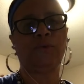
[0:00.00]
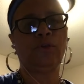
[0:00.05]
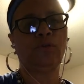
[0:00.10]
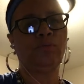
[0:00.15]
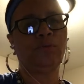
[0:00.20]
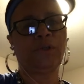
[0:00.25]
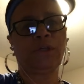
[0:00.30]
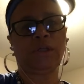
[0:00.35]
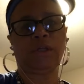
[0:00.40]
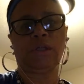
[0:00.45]
We don't
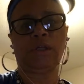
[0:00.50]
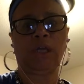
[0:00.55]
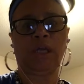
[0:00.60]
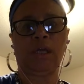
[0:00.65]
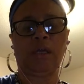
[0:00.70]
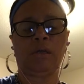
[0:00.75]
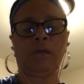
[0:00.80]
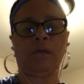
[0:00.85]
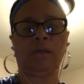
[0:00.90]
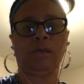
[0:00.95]
want to
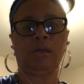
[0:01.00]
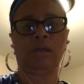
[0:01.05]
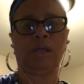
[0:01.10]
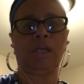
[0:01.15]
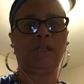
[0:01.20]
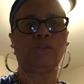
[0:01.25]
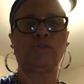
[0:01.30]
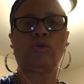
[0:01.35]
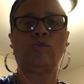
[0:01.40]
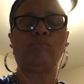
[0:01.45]
think. And
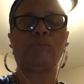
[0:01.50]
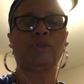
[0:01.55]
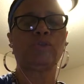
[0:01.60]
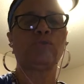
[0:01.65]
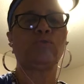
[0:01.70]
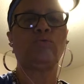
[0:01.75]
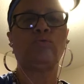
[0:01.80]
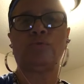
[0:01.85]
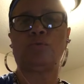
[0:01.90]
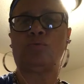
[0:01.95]
there's so
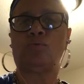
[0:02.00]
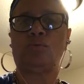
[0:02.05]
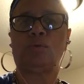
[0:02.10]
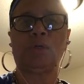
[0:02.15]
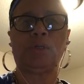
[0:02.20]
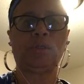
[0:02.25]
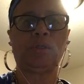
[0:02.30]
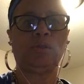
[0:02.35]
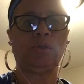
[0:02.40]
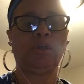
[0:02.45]
much going
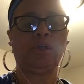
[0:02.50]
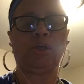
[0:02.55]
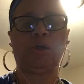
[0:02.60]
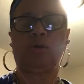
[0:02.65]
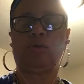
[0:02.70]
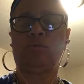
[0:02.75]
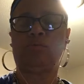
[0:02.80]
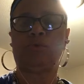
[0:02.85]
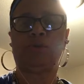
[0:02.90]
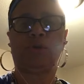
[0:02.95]
on,
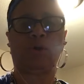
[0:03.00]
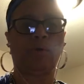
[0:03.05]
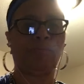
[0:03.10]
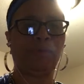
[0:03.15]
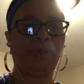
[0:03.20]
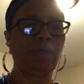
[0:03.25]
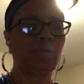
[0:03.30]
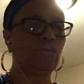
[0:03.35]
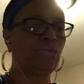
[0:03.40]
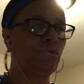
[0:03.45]
with our
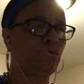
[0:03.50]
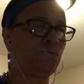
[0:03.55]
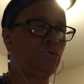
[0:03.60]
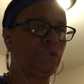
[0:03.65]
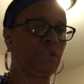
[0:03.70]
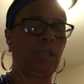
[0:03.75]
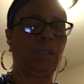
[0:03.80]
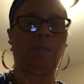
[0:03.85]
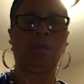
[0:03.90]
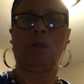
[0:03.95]
bills
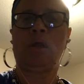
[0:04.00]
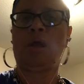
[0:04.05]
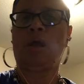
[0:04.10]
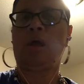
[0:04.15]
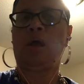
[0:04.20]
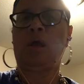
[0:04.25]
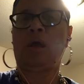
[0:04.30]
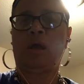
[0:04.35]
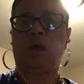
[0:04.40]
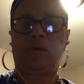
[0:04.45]
and
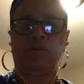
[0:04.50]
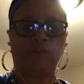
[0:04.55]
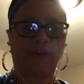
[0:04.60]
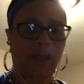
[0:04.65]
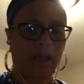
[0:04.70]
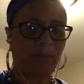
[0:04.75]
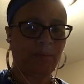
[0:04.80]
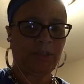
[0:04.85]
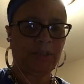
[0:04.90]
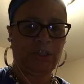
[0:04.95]

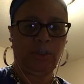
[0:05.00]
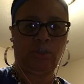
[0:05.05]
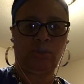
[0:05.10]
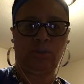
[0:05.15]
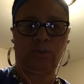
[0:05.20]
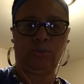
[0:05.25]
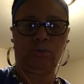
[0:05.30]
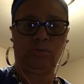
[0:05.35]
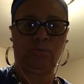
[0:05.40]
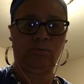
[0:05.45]
family
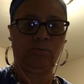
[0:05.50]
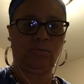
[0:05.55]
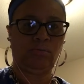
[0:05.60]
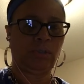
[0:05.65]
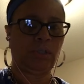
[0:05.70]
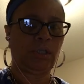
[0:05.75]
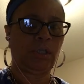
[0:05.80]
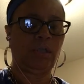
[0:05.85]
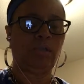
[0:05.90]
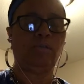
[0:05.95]
issues,
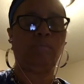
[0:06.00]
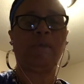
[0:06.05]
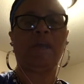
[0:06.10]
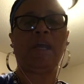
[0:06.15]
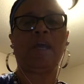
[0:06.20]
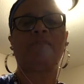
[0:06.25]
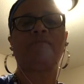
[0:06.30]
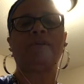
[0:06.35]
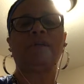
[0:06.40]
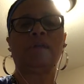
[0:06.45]
and you may
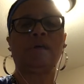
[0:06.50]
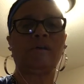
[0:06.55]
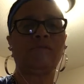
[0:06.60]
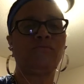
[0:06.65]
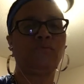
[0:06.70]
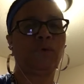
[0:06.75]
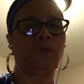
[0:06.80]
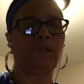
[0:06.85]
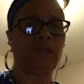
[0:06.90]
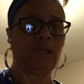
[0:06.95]
have a loved
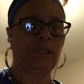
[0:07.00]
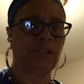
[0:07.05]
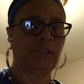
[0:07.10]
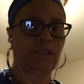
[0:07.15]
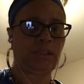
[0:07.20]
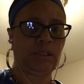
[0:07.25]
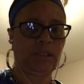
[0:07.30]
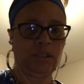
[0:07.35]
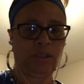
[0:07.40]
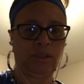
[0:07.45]
one that's
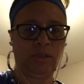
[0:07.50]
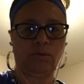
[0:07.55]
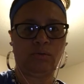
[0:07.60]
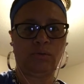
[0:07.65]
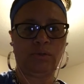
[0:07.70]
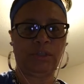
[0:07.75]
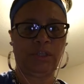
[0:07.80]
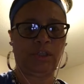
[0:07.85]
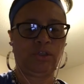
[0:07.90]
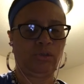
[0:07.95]

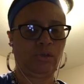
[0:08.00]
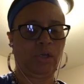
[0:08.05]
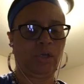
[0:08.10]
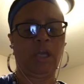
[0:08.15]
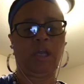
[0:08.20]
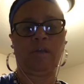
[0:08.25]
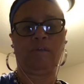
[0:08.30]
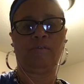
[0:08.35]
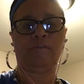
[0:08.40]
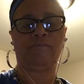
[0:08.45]
ill that you're
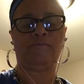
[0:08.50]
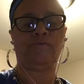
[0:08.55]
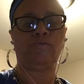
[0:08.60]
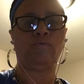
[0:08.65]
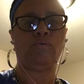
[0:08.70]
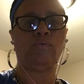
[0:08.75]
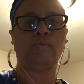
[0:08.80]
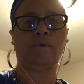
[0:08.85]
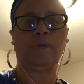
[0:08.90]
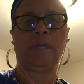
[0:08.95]
caring
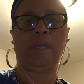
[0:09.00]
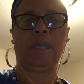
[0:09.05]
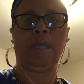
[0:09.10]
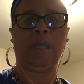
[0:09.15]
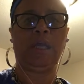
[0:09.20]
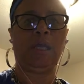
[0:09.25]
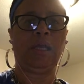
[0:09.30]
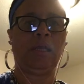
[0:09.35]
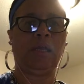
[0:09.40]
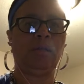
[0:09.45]
for,
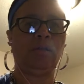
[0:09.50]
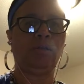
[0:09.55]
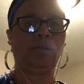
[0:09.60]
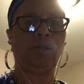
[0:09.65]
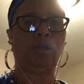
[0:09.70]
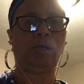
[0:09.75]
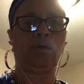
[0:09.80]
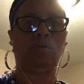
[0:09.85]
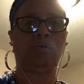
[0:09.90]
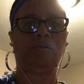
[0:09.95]
and
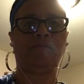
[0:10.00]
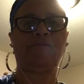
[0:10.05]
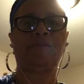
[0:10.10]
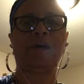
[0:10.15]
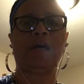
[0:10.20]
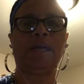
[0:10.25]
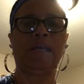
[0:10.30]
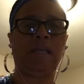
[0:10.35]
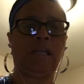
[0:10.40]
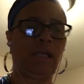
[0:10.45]
the
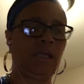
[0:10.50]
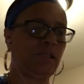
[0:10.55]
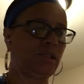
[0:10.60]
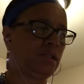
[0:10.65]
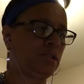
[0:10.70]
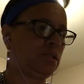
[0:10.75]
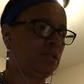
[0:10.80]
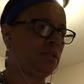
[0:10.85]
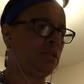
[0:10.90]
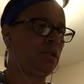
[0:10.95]

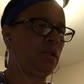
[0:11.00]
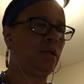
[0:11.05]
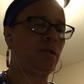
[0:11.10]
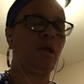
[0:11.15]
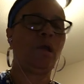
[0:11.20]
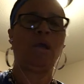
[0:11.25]
finances and